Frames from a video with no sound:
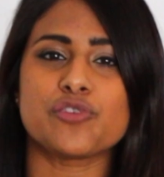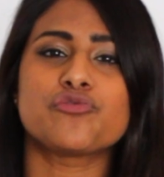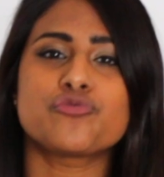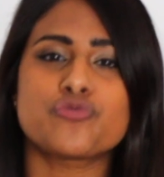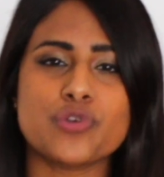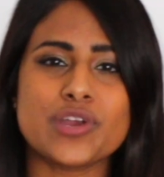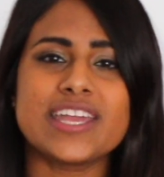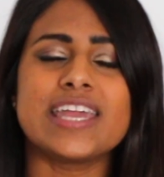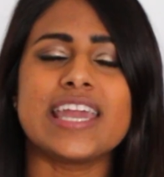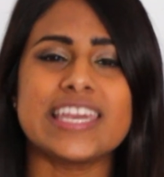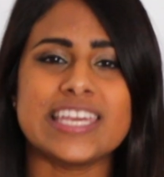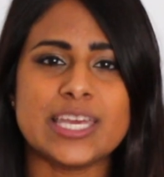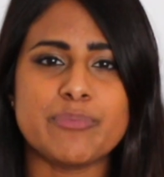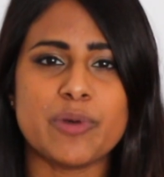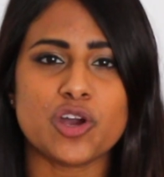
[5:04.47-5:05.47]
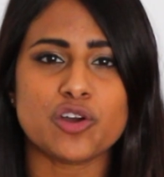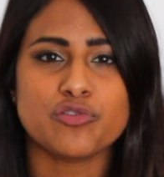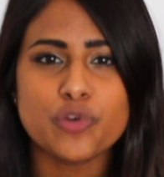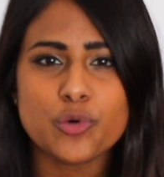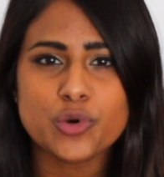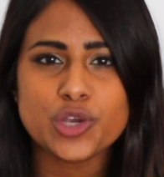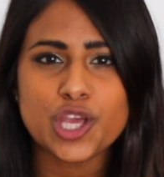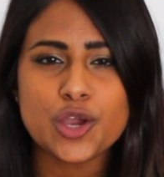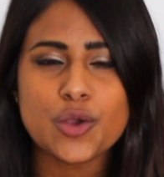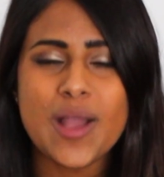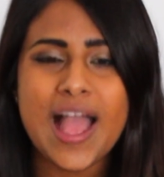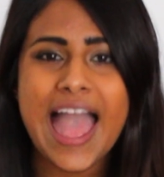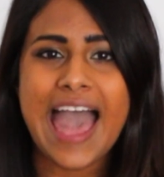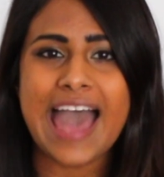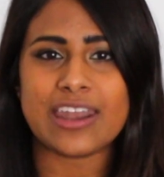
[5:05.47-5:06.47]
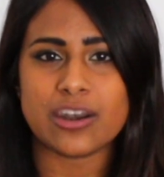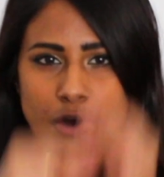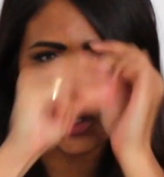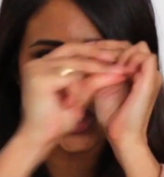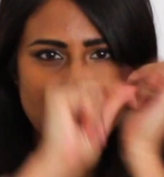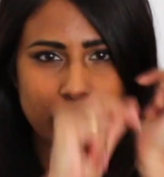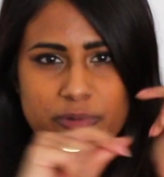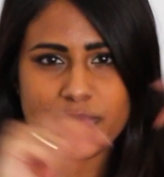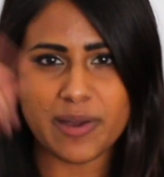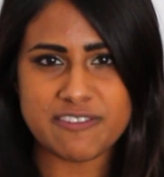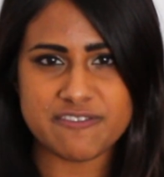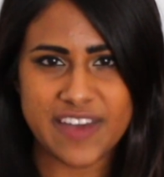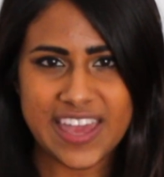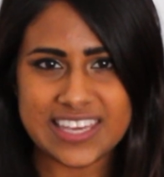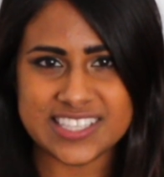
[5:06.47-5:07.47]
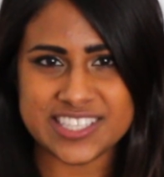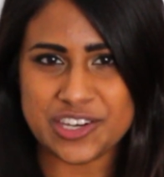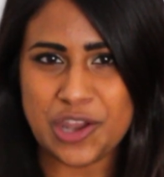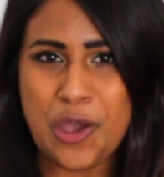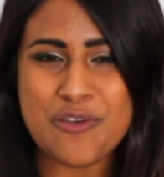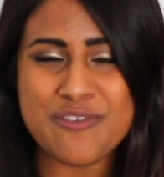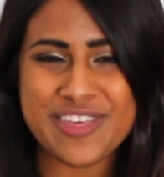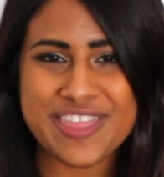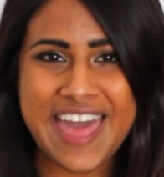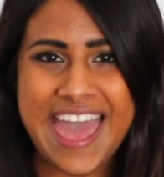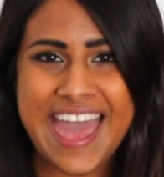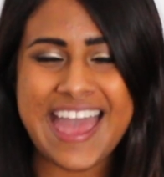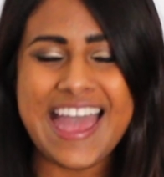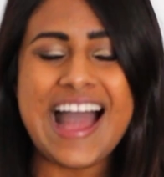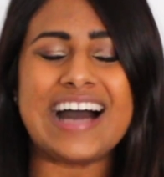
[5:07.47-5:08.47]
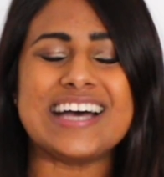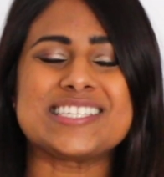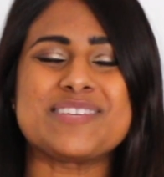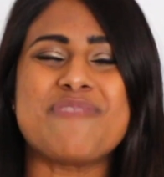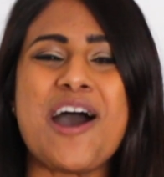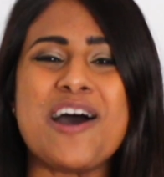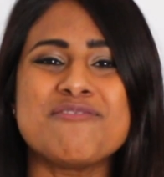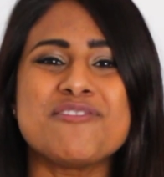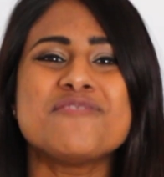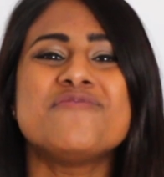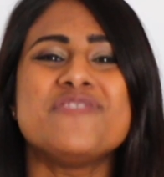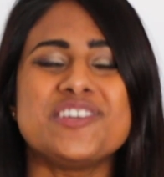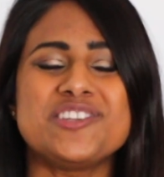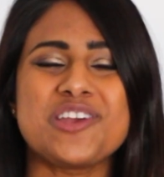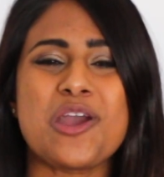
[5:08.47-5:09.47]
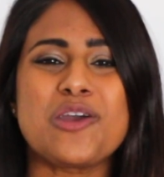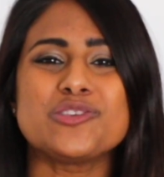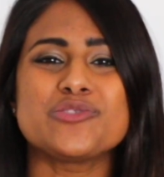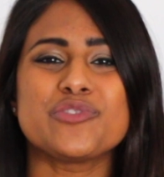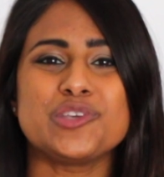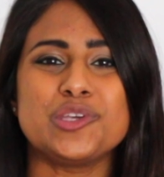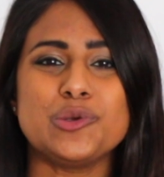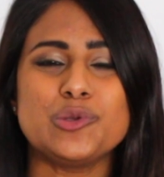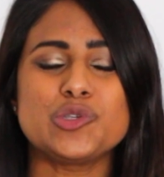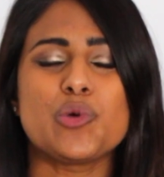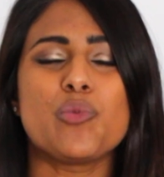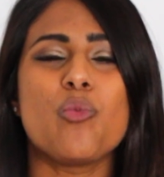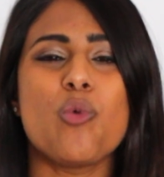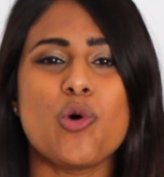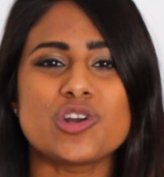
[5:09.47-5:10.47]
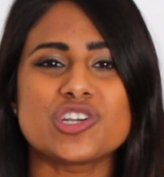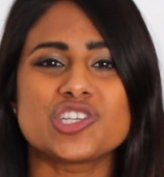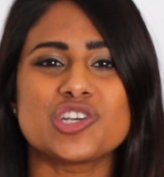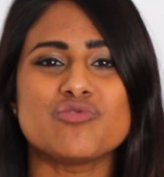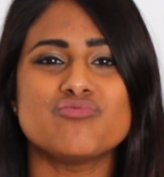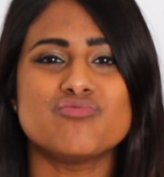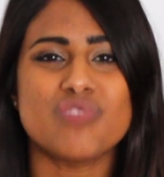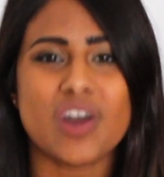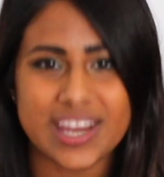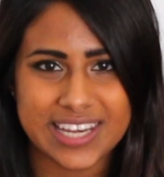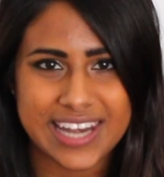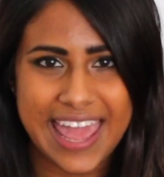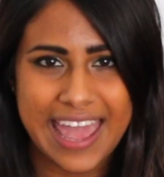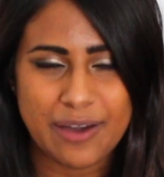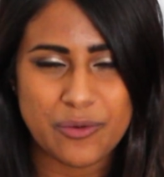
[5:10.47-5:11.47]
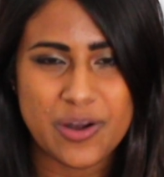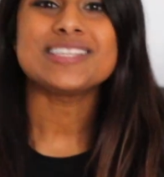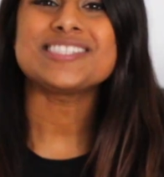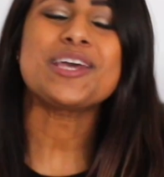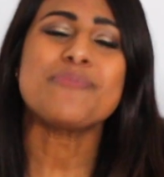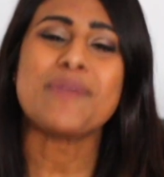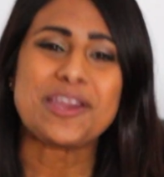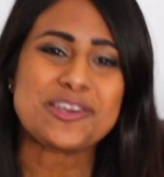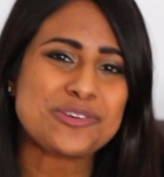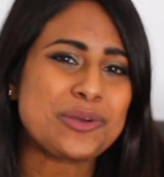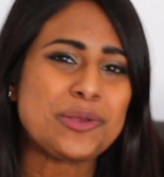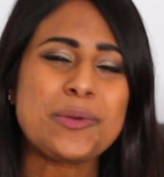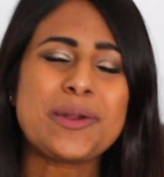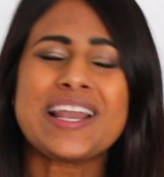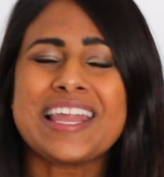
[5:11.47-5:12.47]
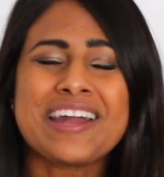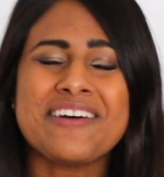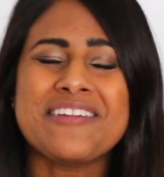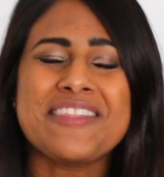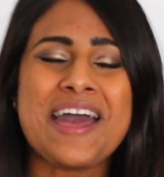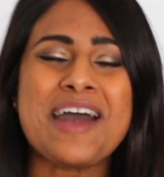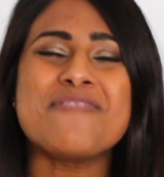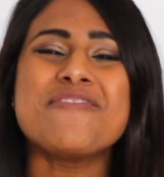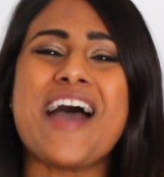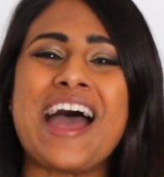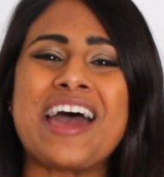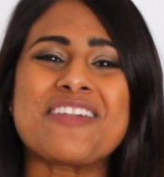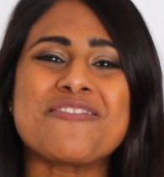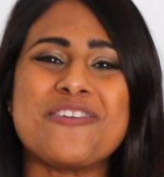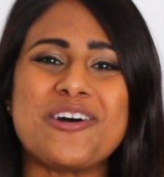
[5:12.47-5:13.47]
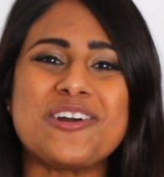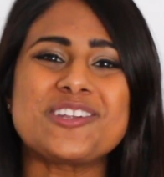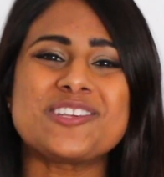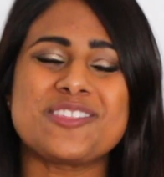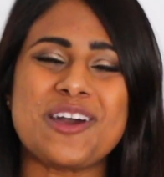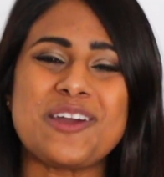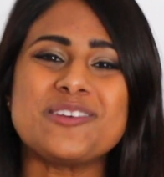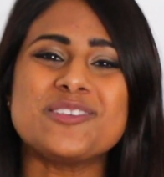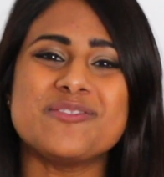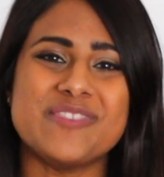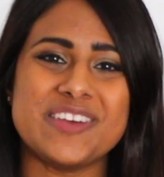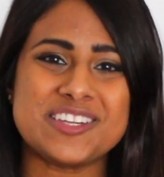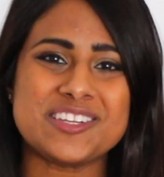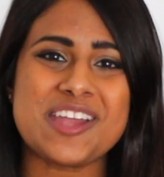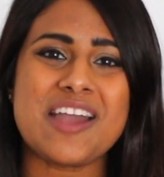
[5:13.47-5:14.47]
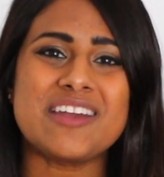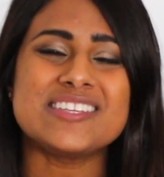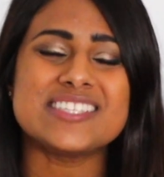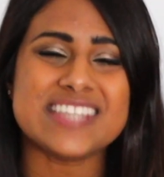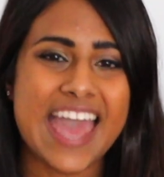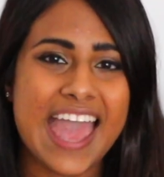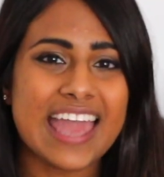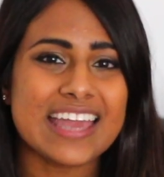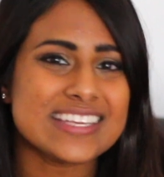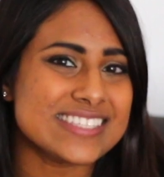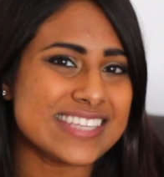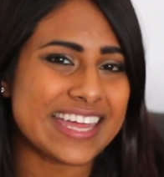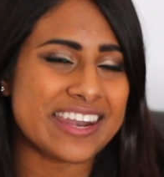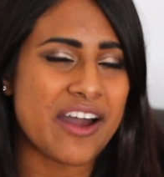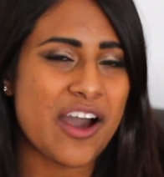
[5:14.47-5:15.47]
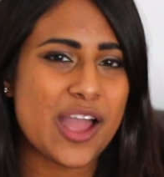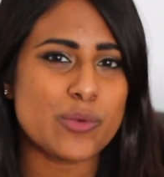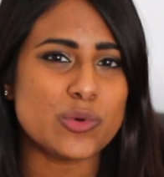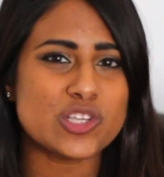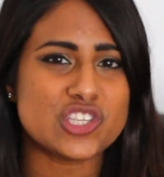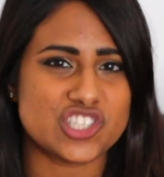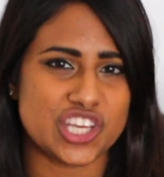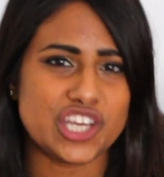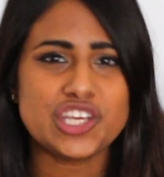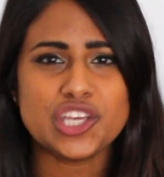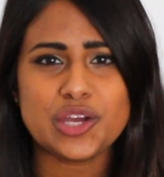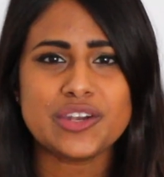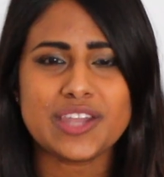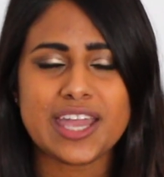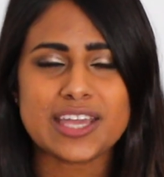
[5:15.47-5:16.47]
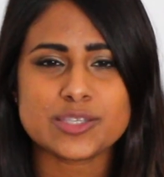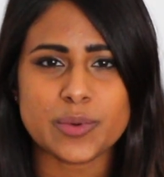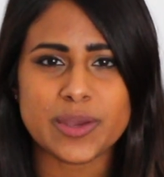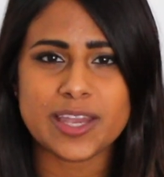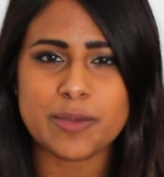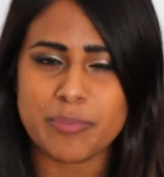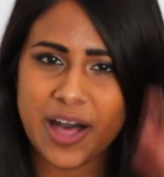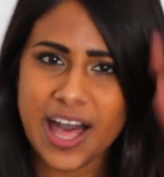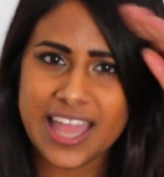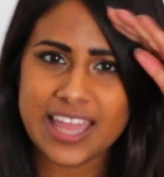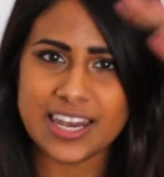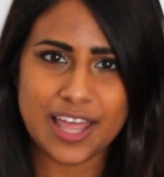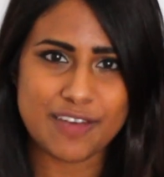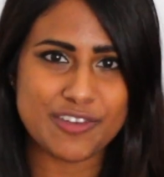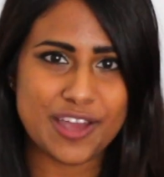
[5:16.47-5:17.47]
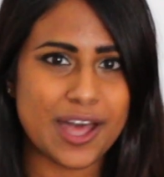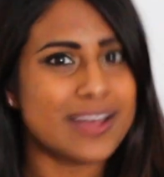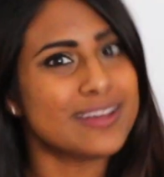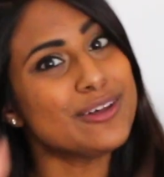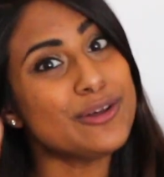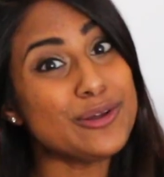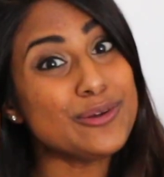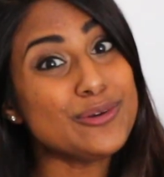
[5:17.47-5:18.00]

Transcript: a free ebook for you, and on top of my face and over there are some other videos for you to watch right now. So make sure you click on them and watch those videos next, and I will see you next week. Bye, love ya.